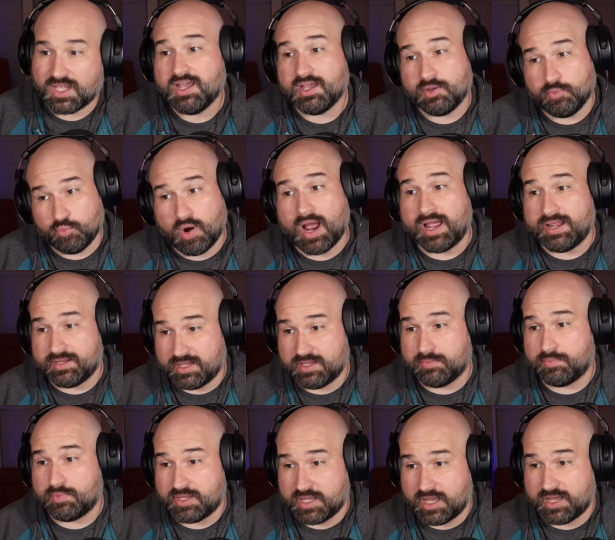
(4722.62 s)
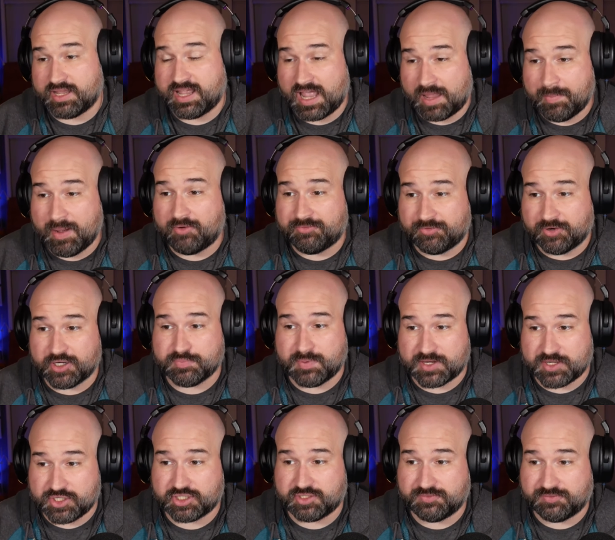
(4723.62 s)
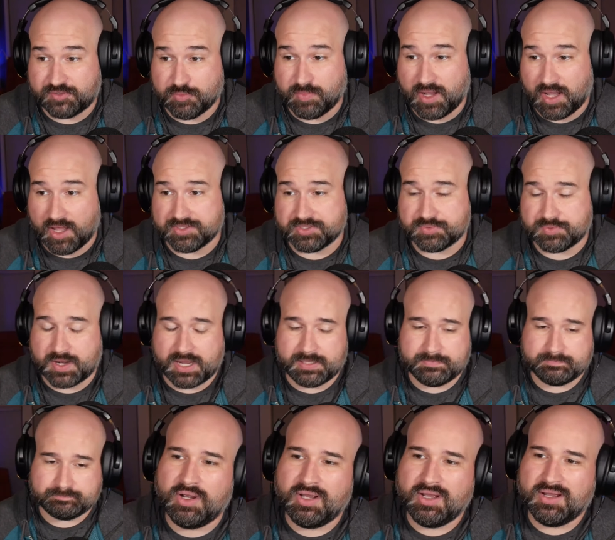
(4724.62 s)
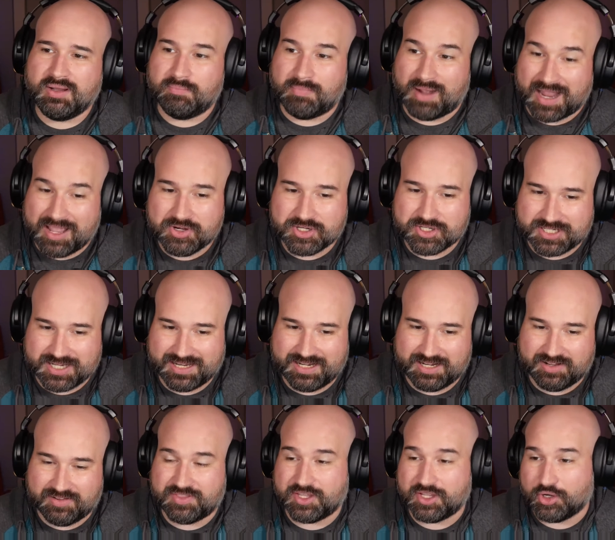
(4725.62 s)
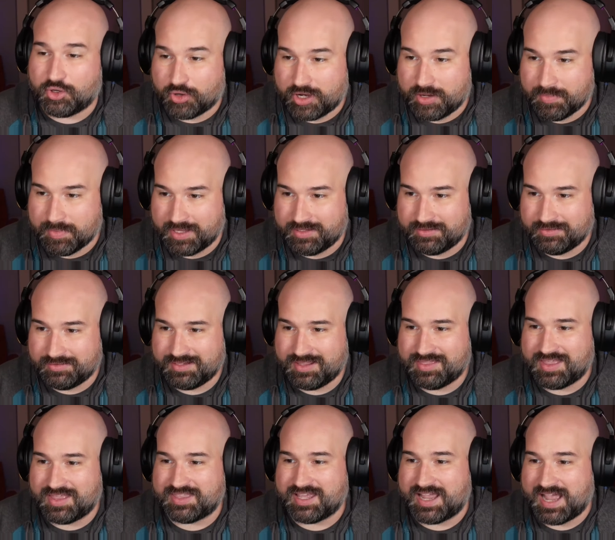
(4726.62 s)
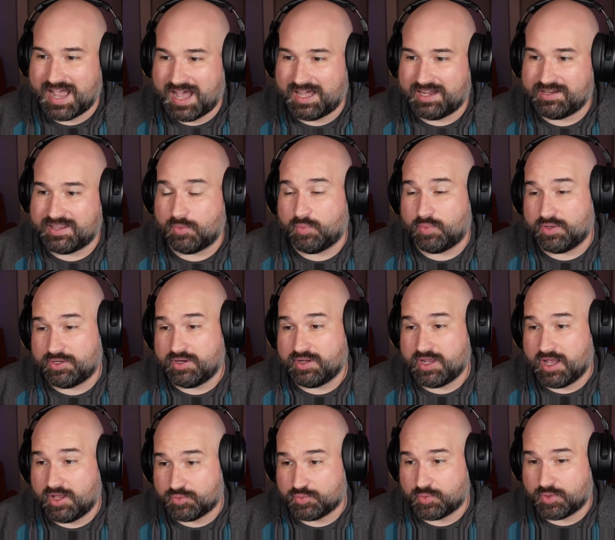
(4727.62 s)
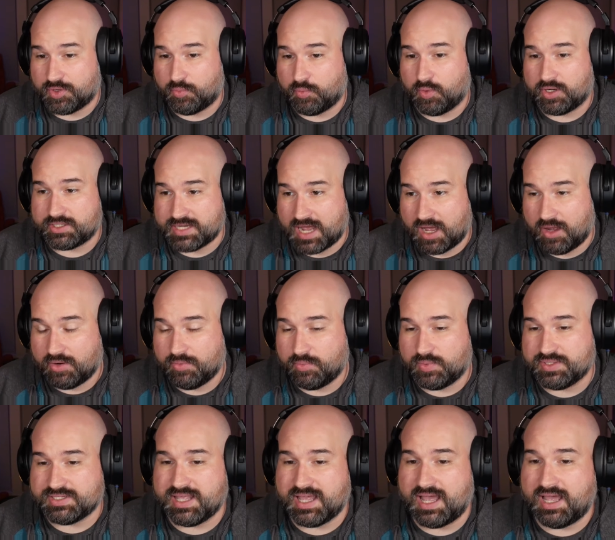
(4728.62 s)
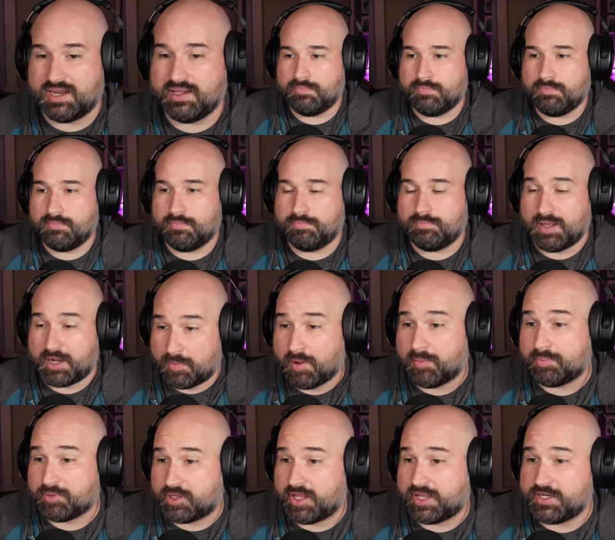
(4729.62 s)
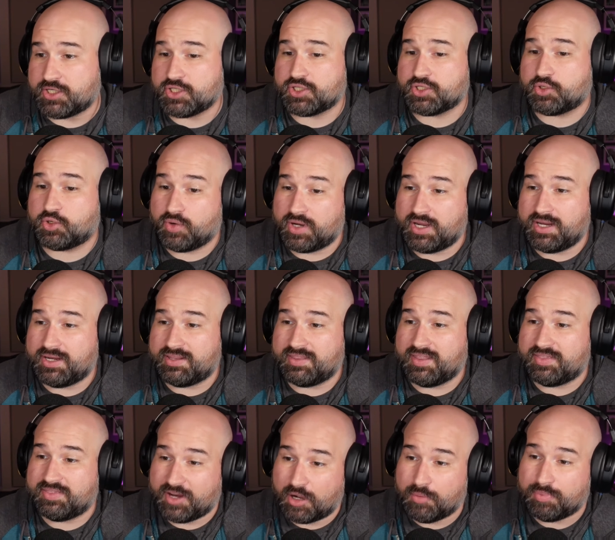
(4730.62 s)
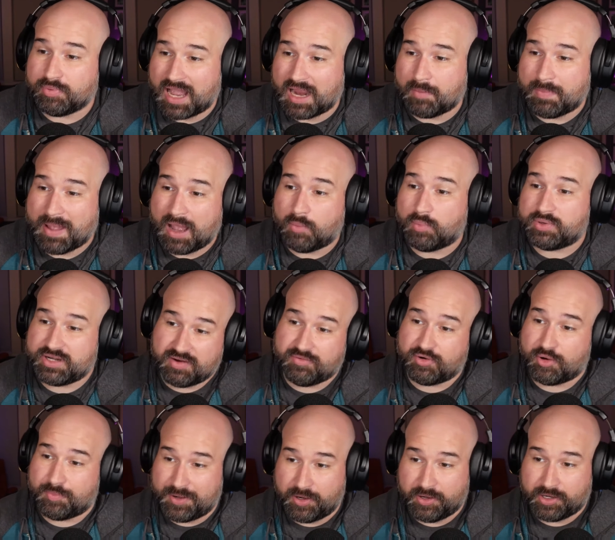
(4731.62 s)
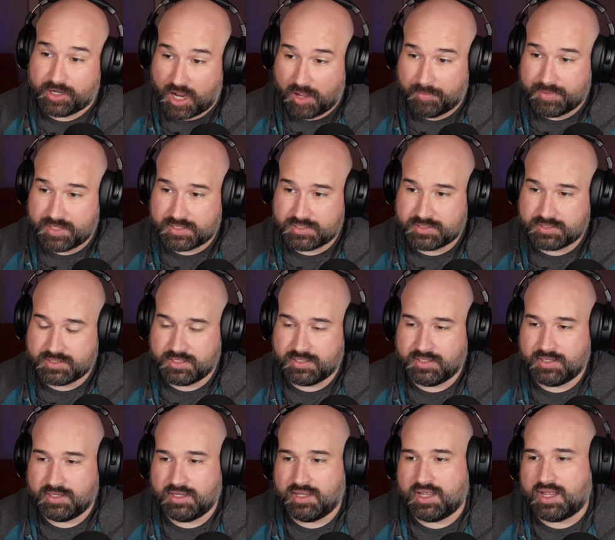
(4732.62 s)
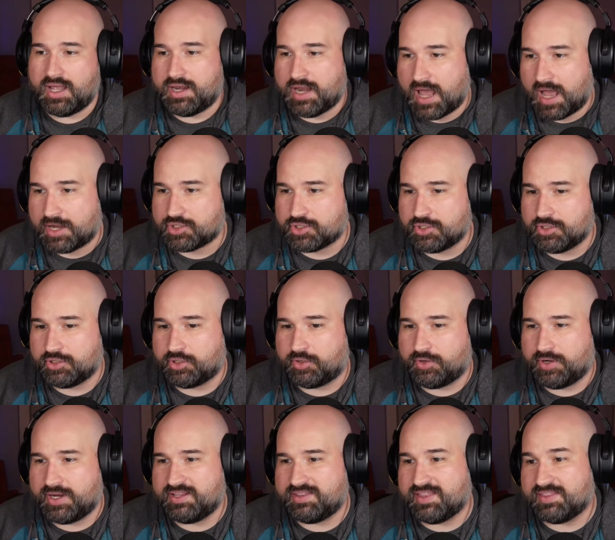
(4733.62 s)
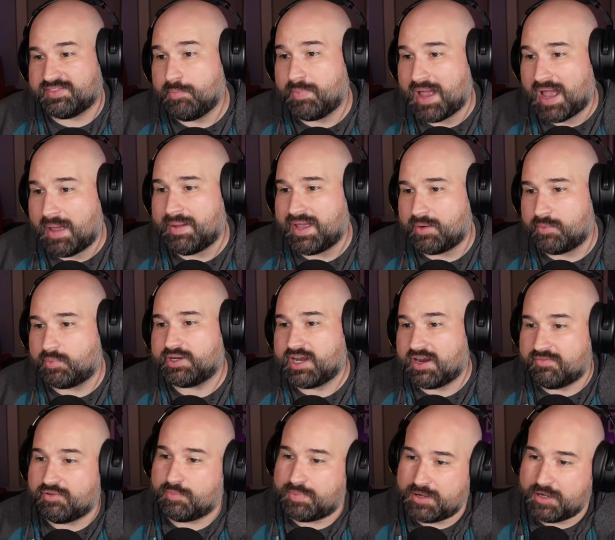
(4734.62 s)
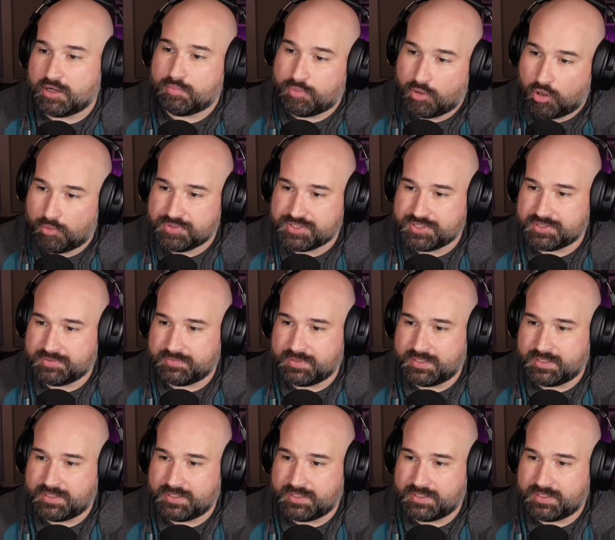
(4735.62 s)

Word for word: Right, they, it came out first by just a few months, right? My understanding of the agreement that they had that Whitney Ellsworth worked out was that Better Publications agreed that their Black Bat would never appear in comics, and National agreed that their Batman would never appear in pulps.